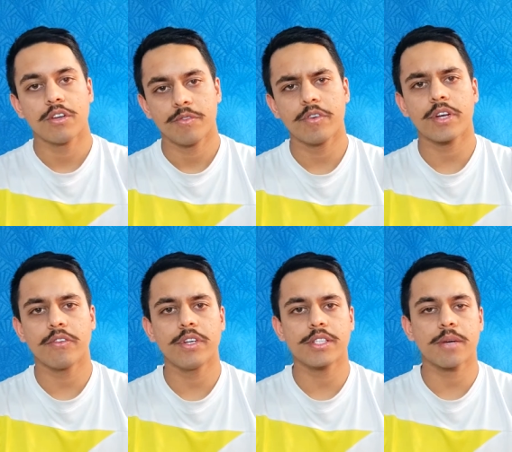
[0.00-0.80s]
We were
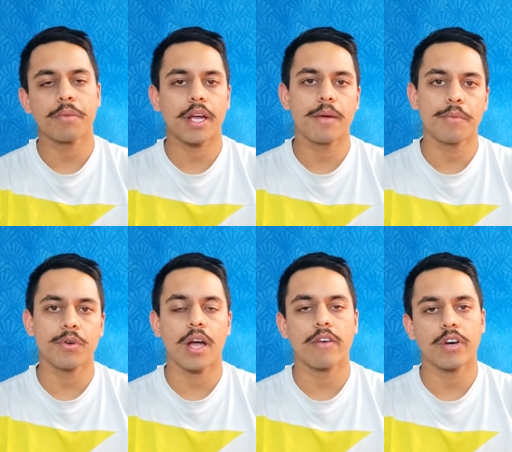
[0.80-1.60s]
given some time
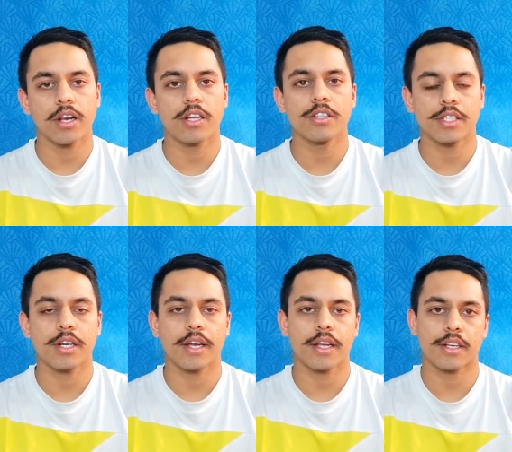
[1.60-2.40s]
to have our lunch
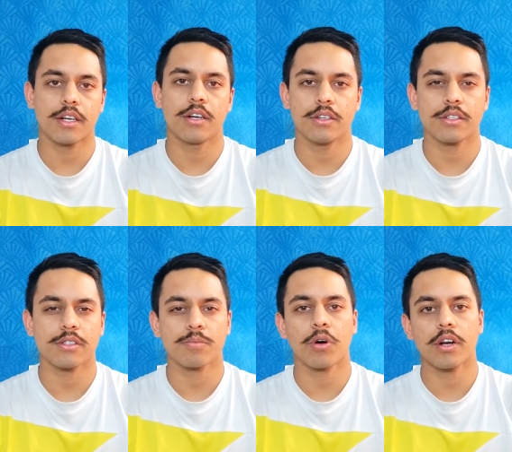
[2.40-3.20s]
and take a
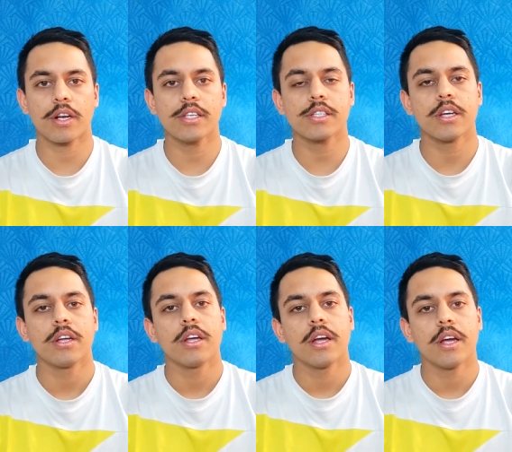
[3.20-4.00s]
small rest.
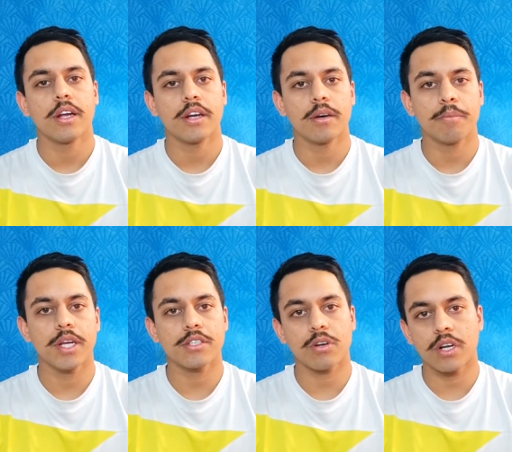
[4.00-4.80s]
And
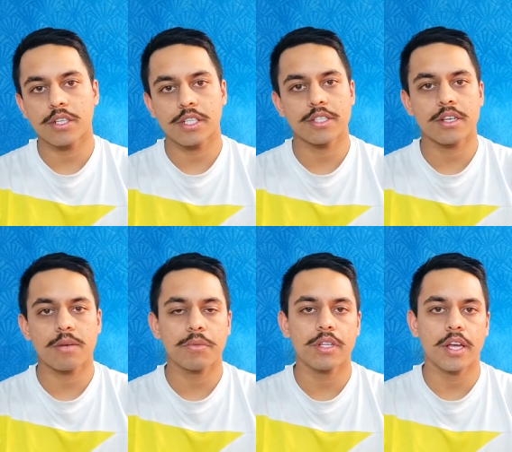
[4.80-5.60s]
based on our chest
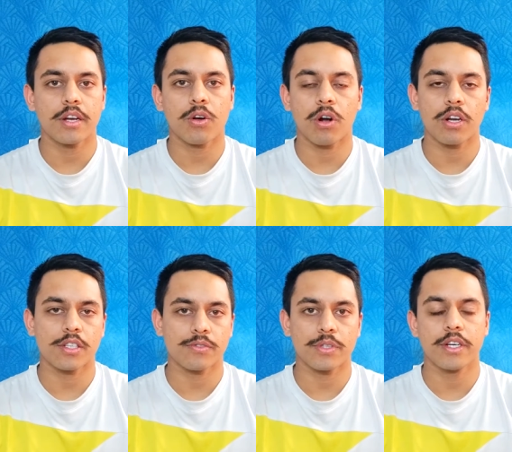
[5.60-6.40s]
number, they had called
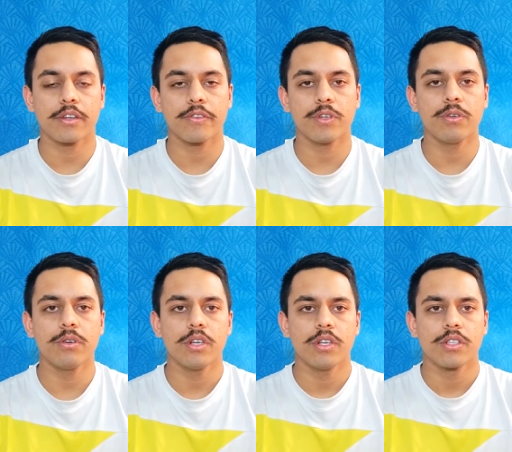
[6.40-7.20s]
us for the interview.
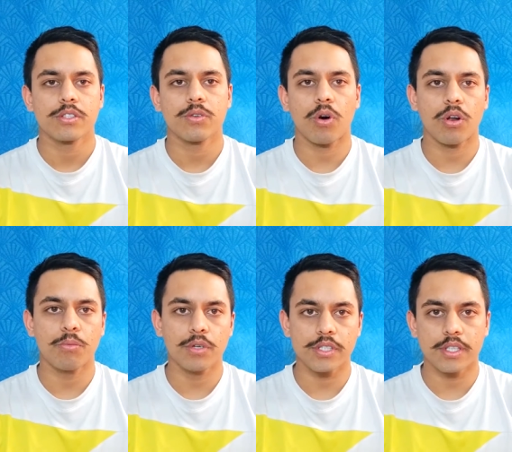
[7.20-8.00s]
So
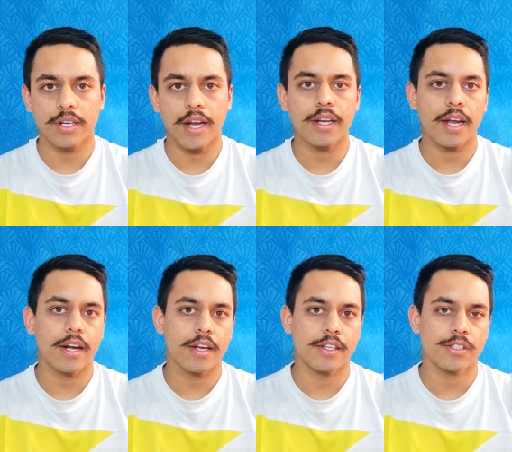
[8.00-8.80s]
almost 10
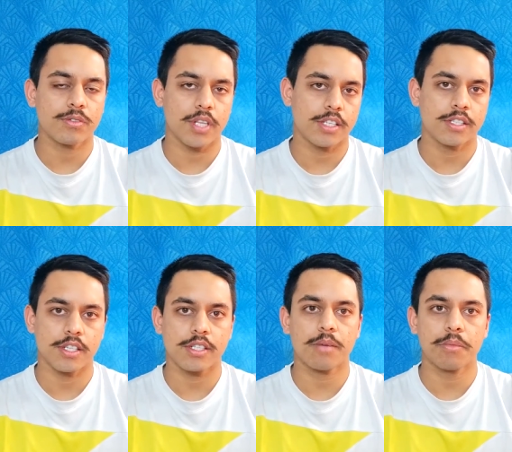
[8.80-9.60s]
candidates, so that's
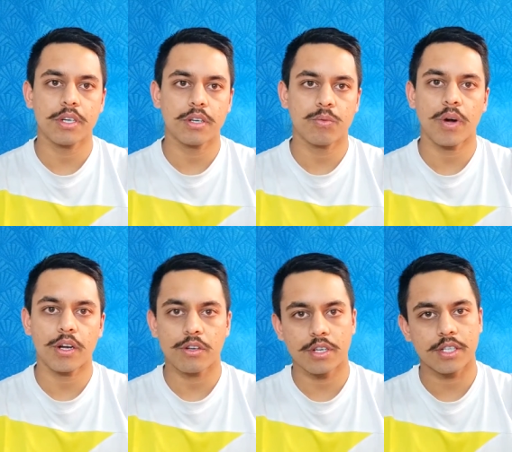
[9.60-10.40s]
chest number
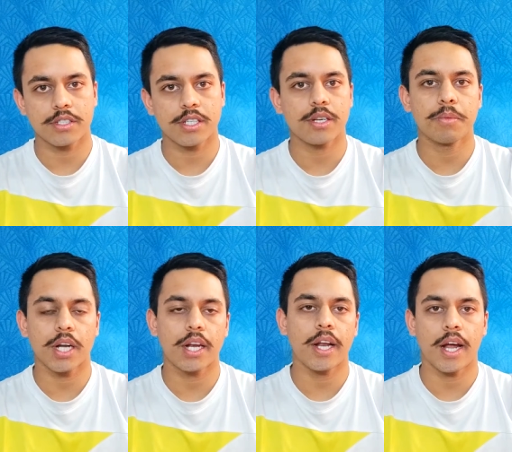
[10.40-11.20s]
1 to chest number
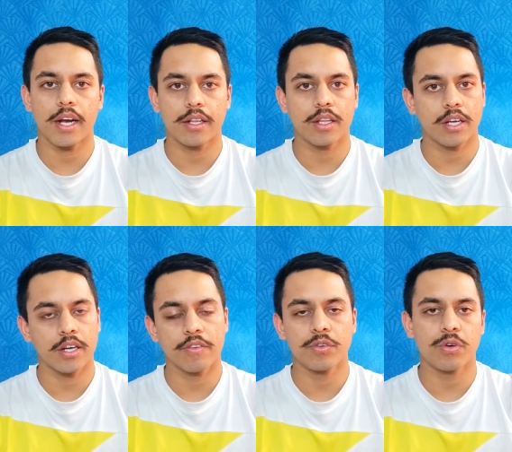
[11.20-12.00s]
10, had their
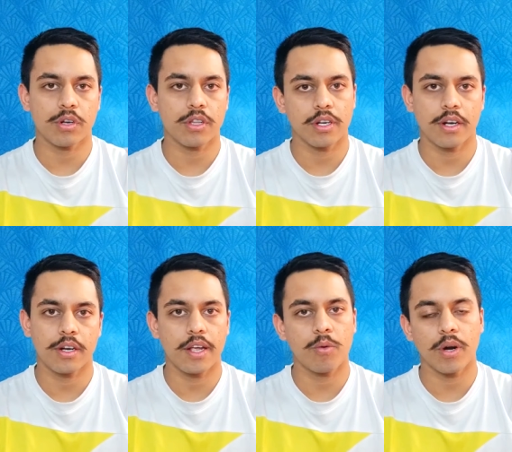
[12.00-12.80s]
interview on the
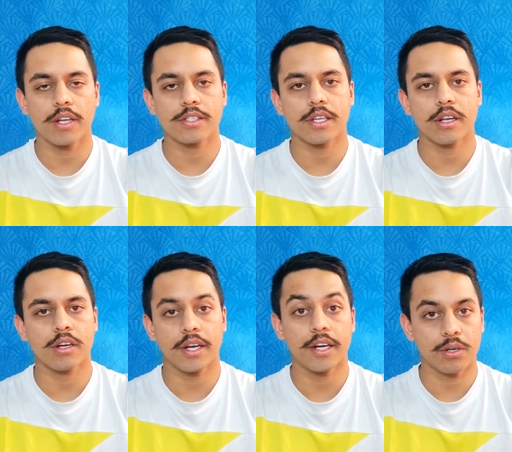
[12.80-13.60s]
day 1
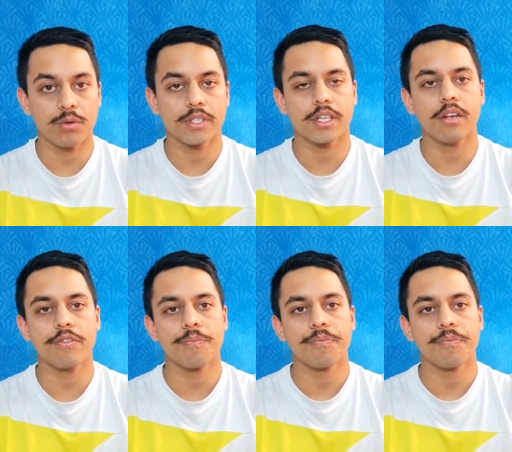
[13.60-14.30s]
itself, day 2 itself.